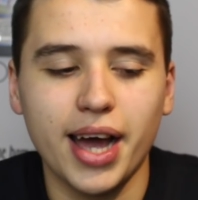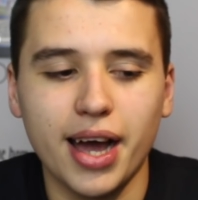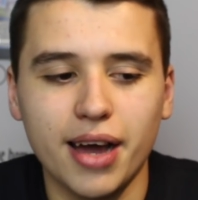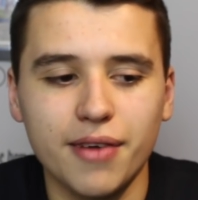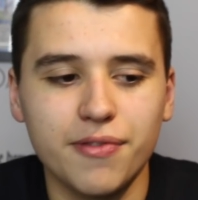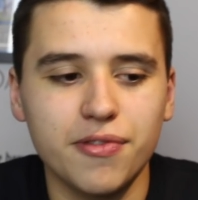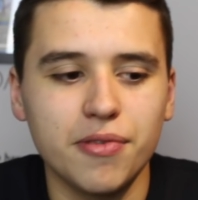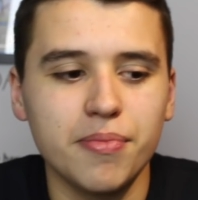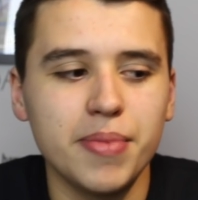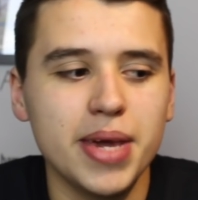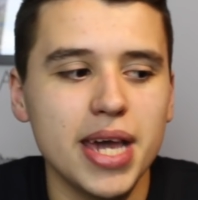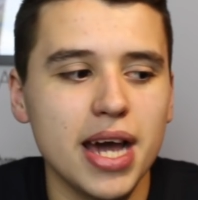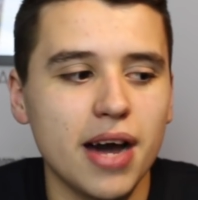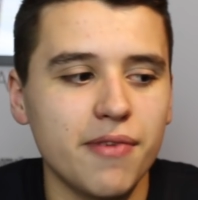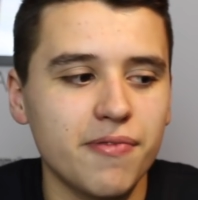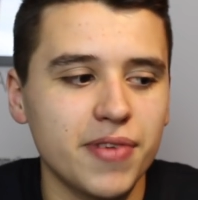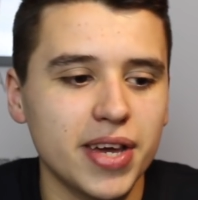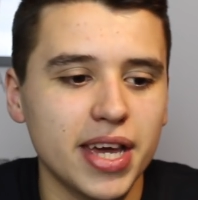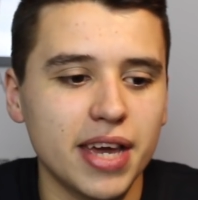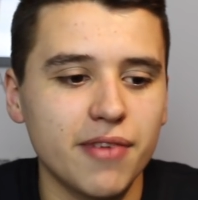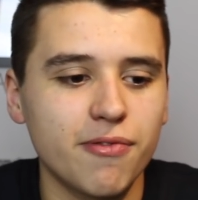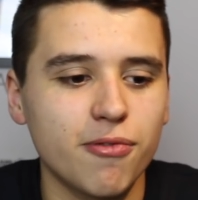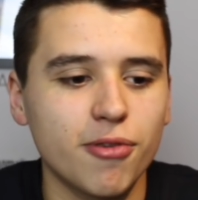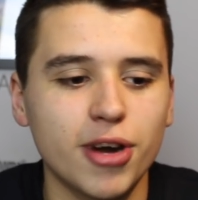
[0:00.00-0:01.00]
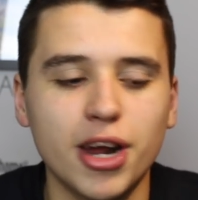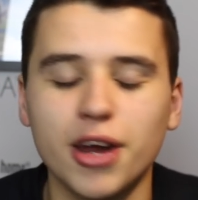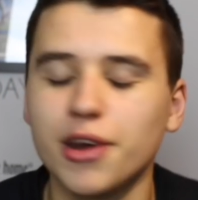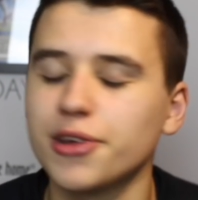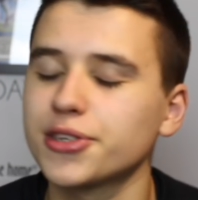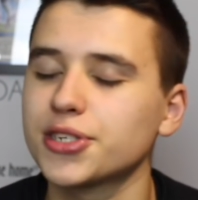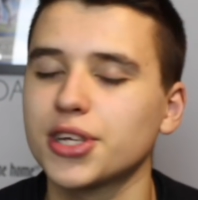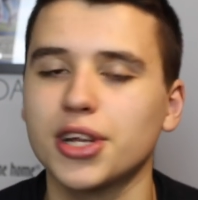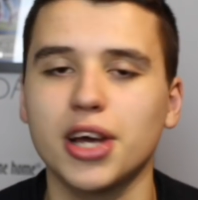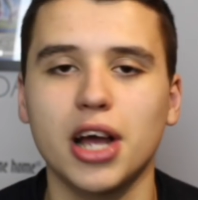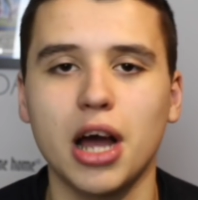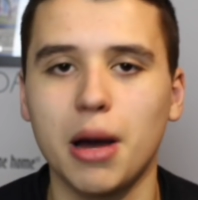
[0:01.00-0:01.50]
for me, I think if
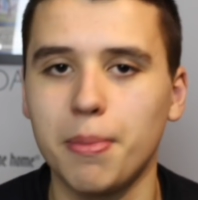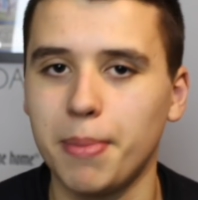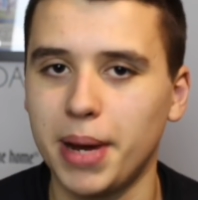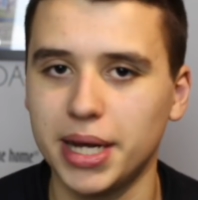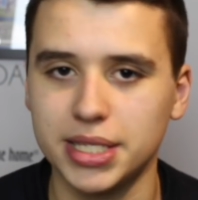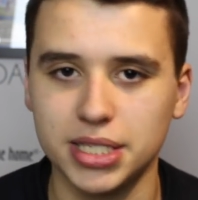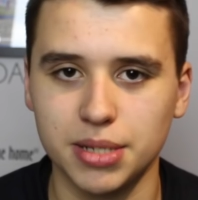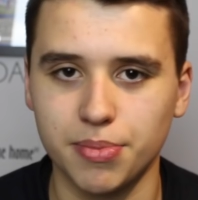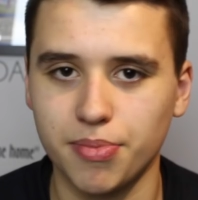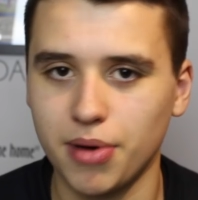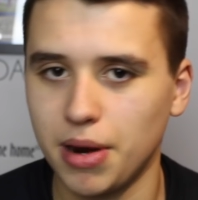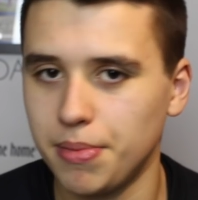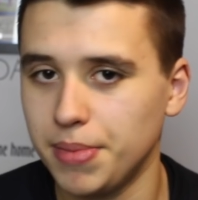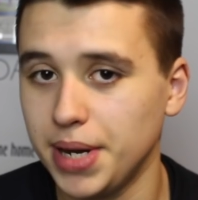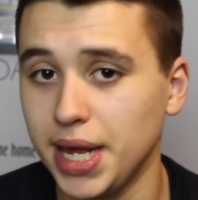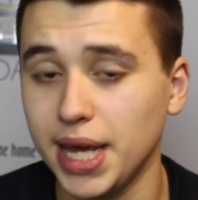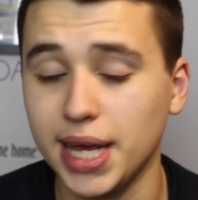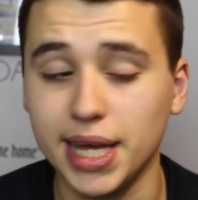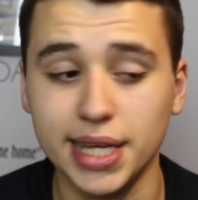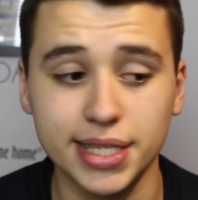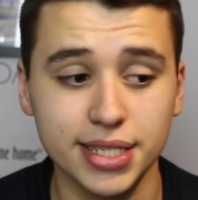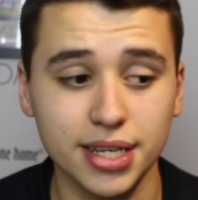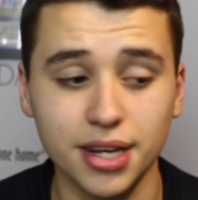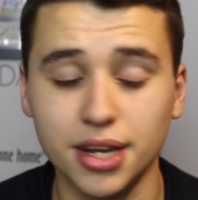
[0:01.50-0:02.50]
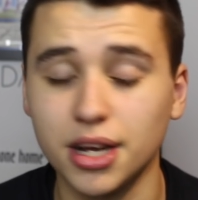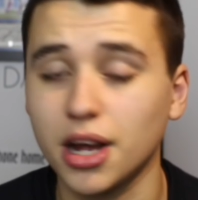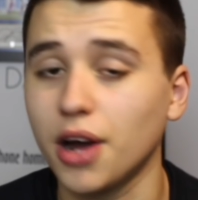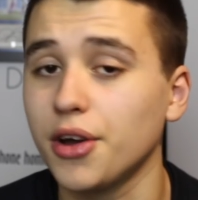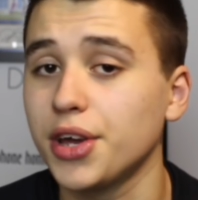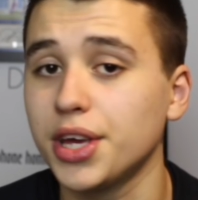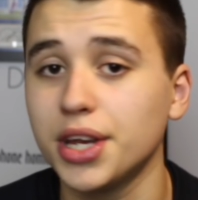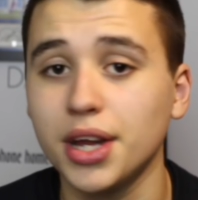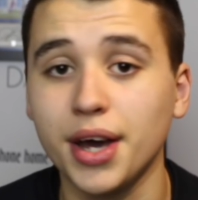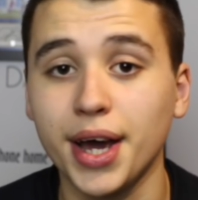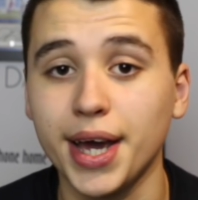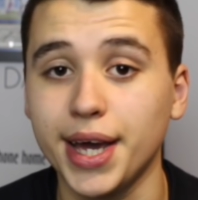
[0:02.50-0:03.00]
Ronaldo's going to come back to the Premier League, he's going to go
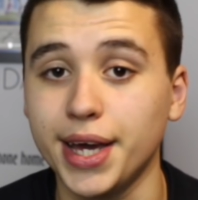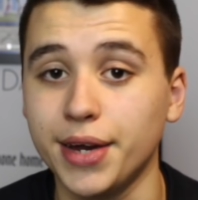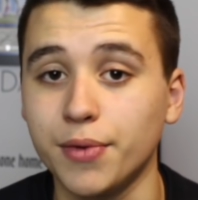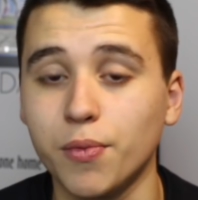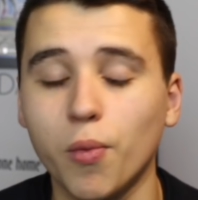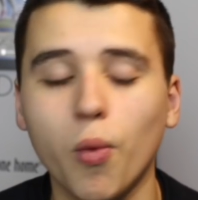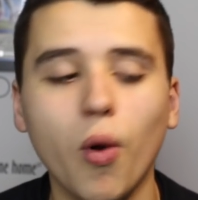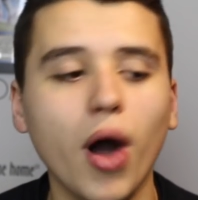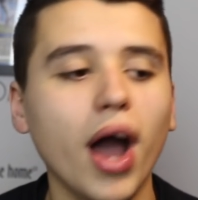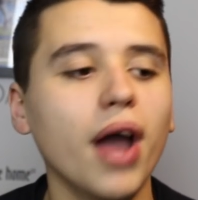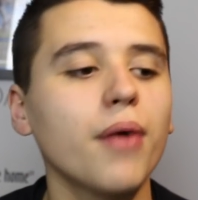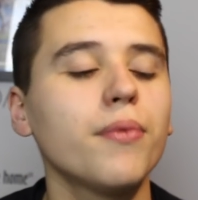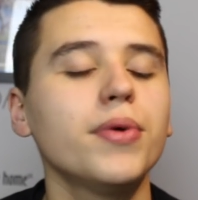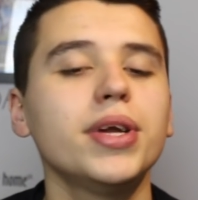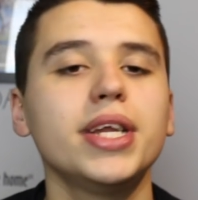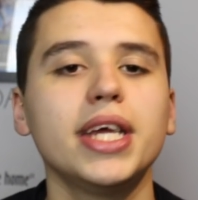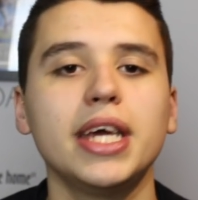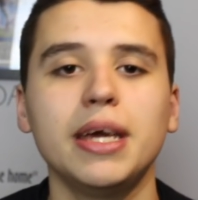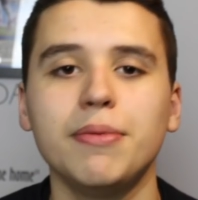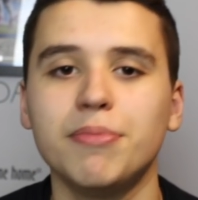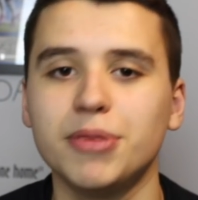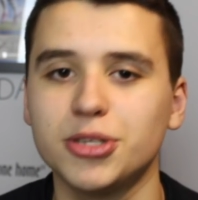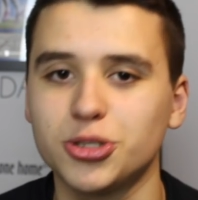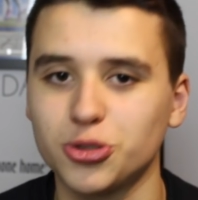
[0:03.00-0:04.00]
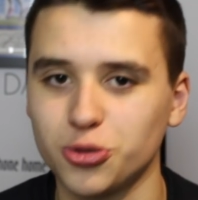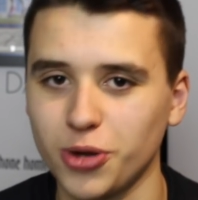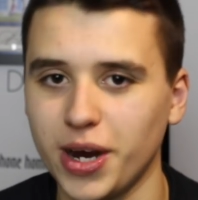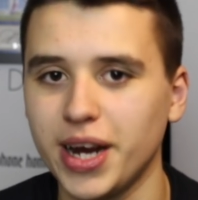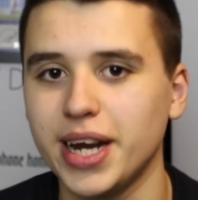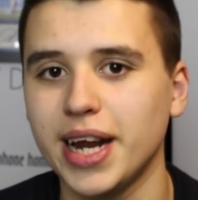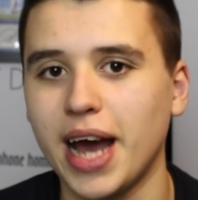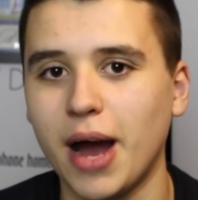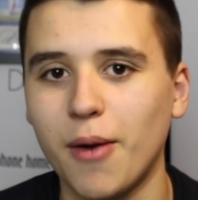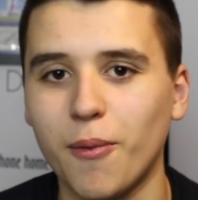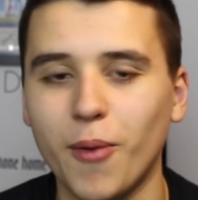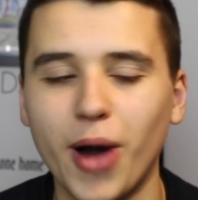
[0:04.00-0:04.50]
United. Why would he betray
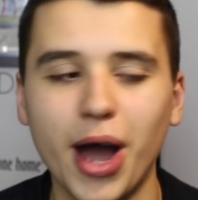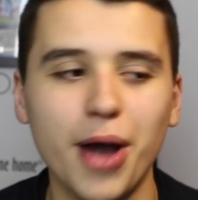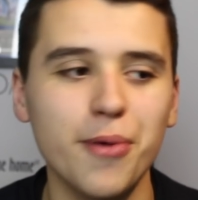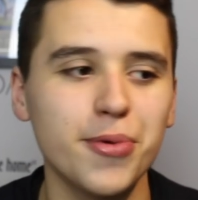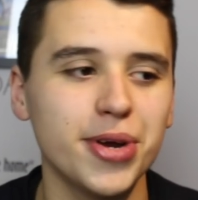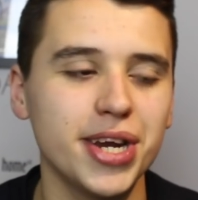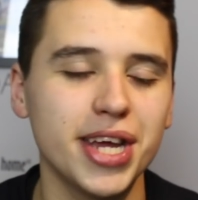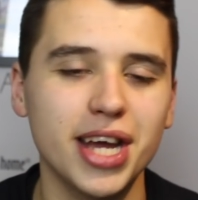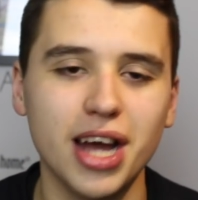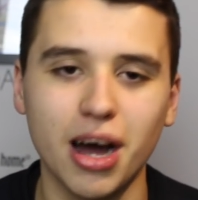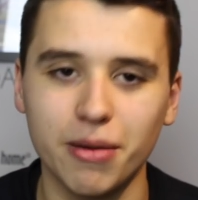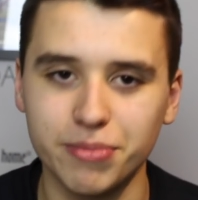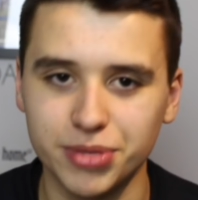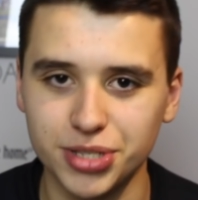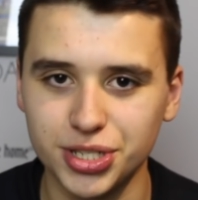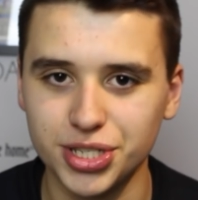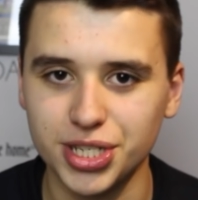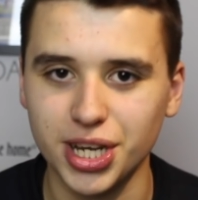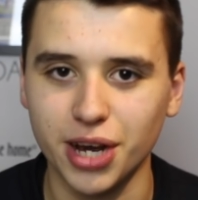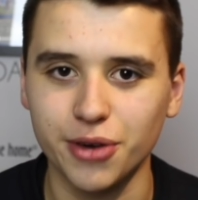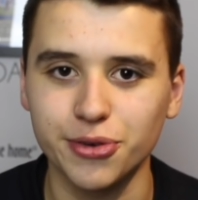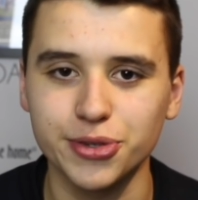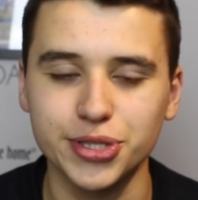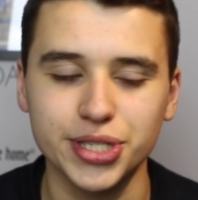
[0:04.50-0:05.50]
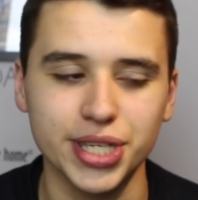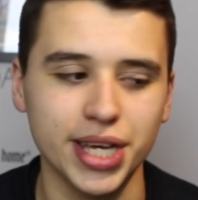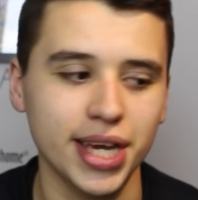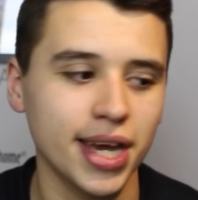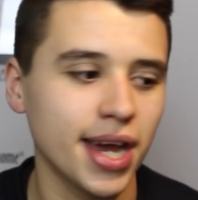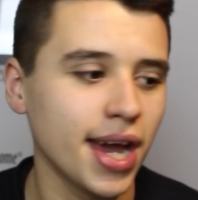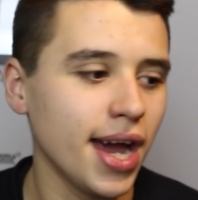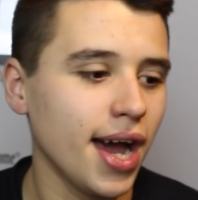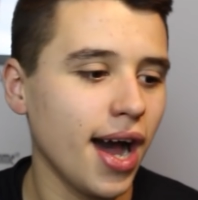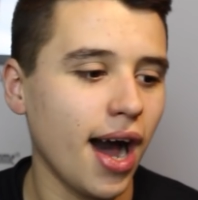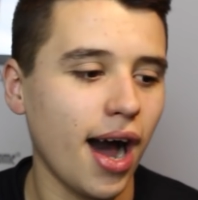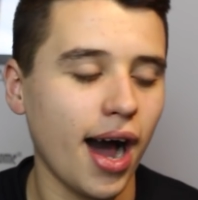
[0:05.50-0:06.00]
that? Why would he come to Chelsea?
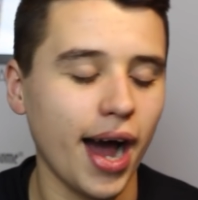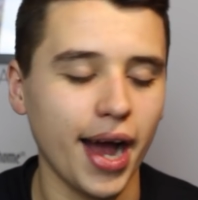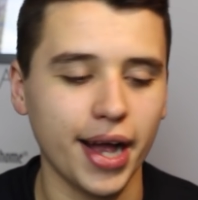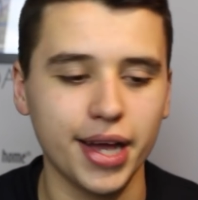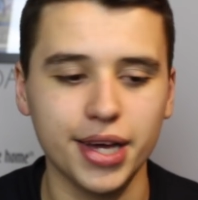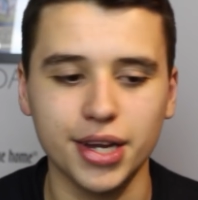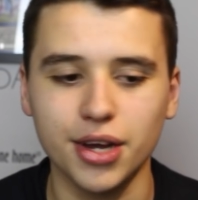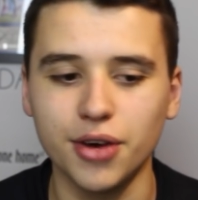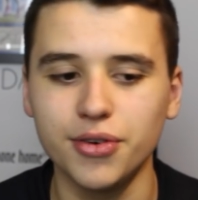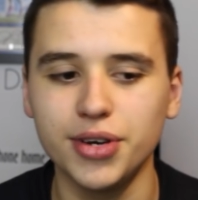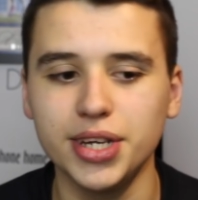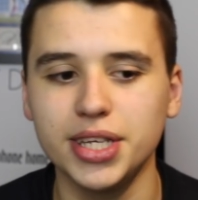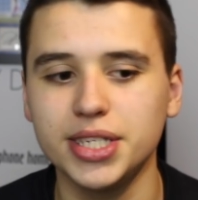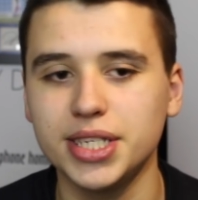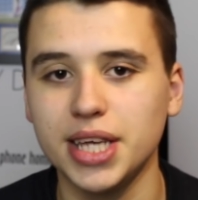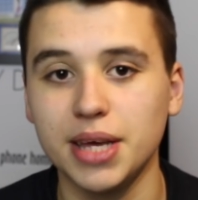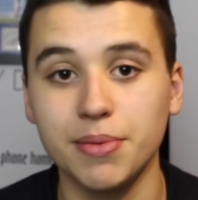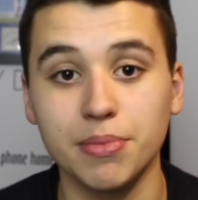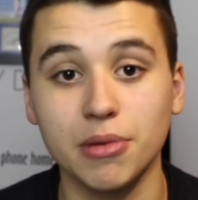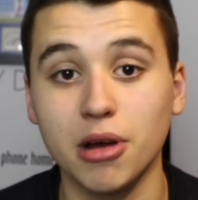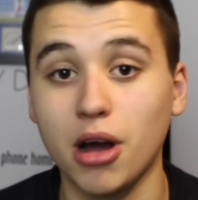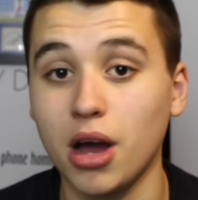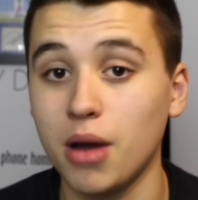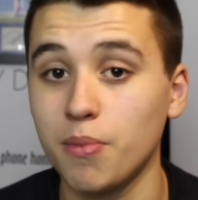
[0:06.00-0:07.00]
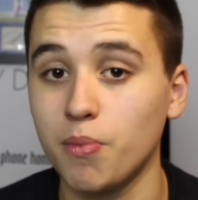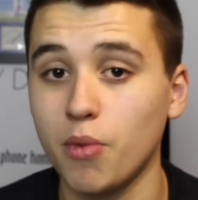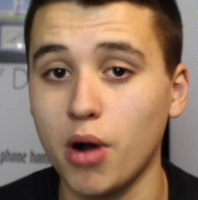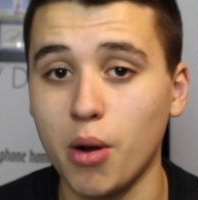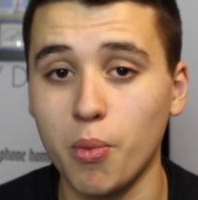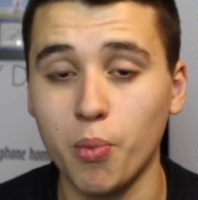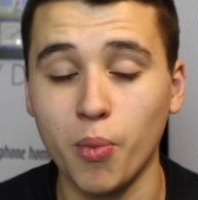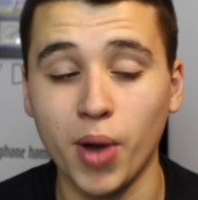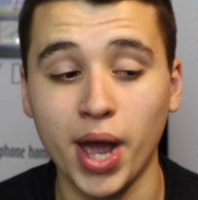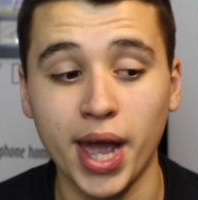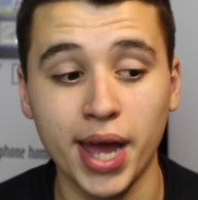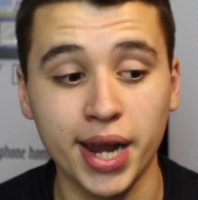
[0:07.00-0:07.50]
I could only see him going
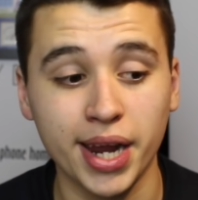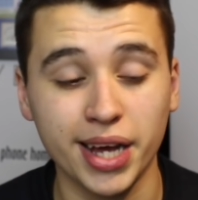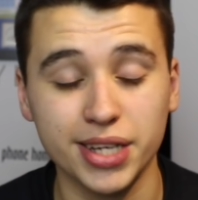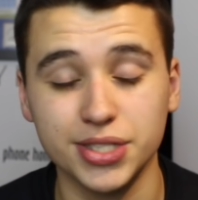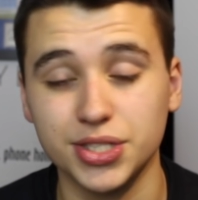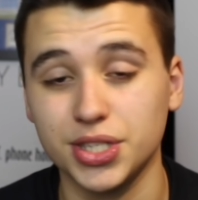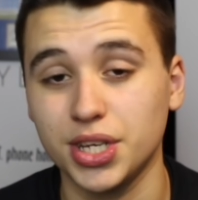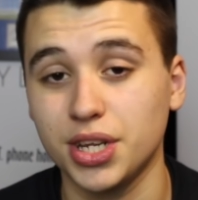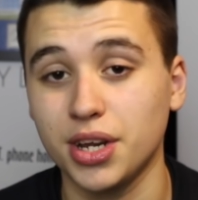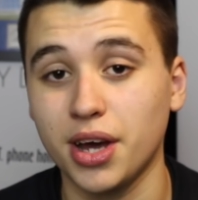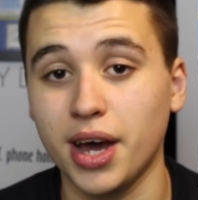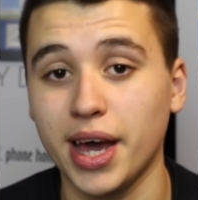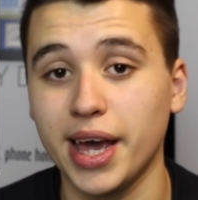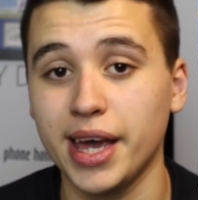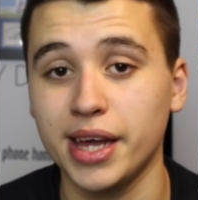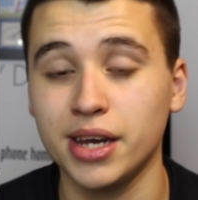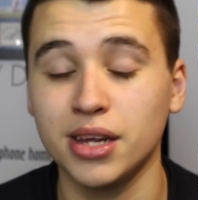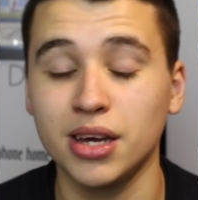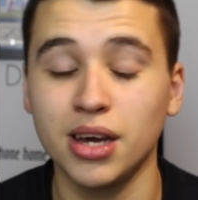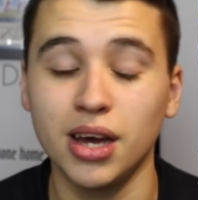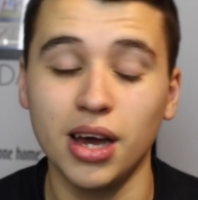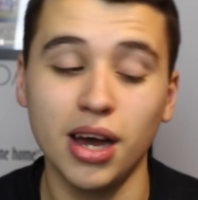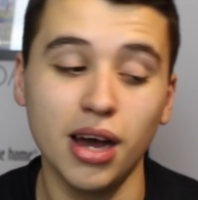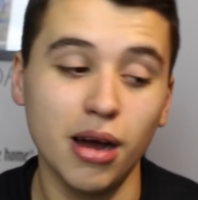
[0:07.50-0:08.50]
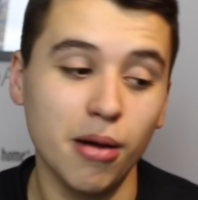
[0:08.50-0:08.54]
one way, and that's United.